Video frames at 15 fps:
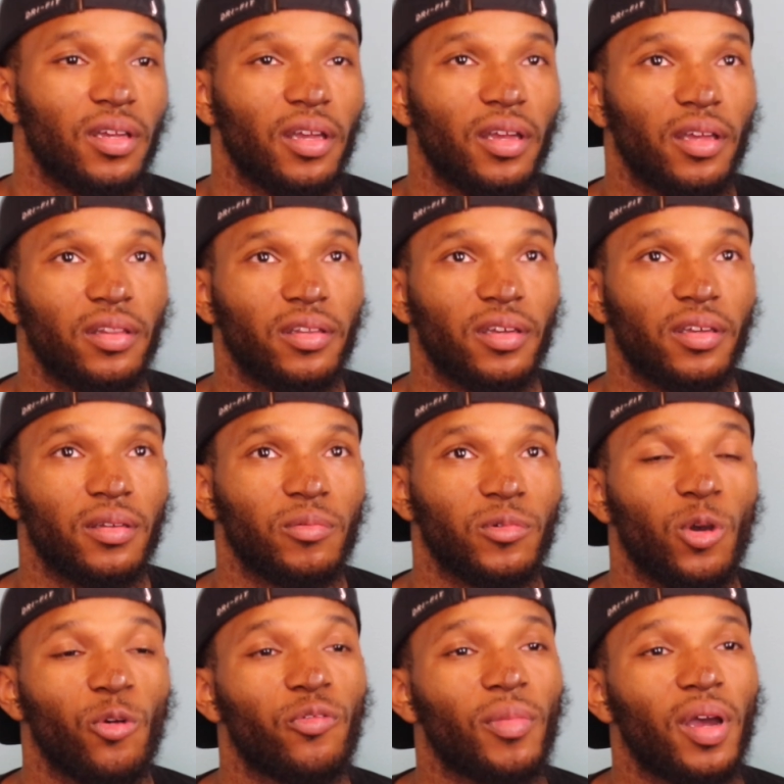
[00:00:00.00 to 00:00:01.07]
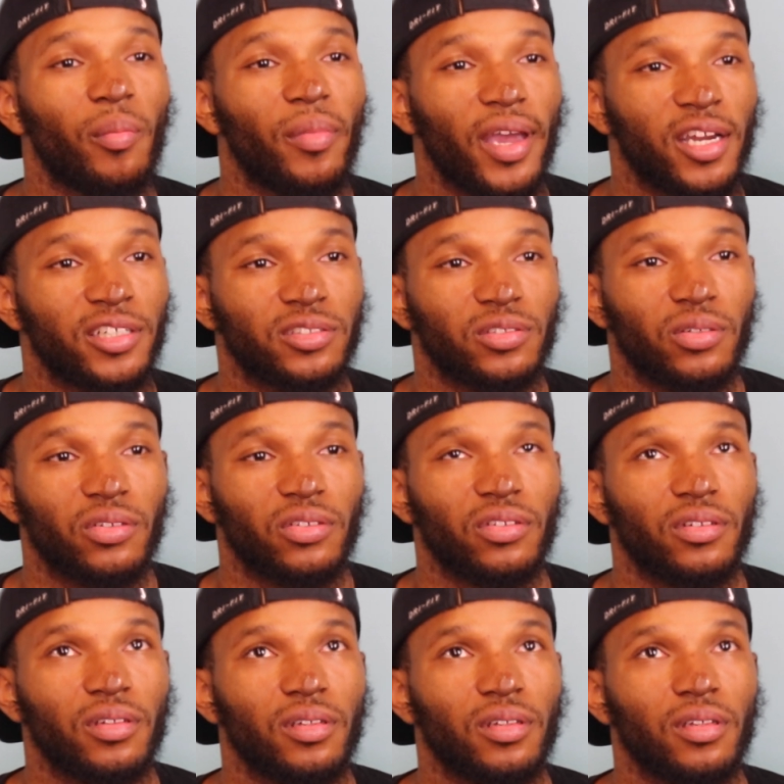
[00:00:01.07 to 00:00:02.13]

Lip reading: And then go for my master's.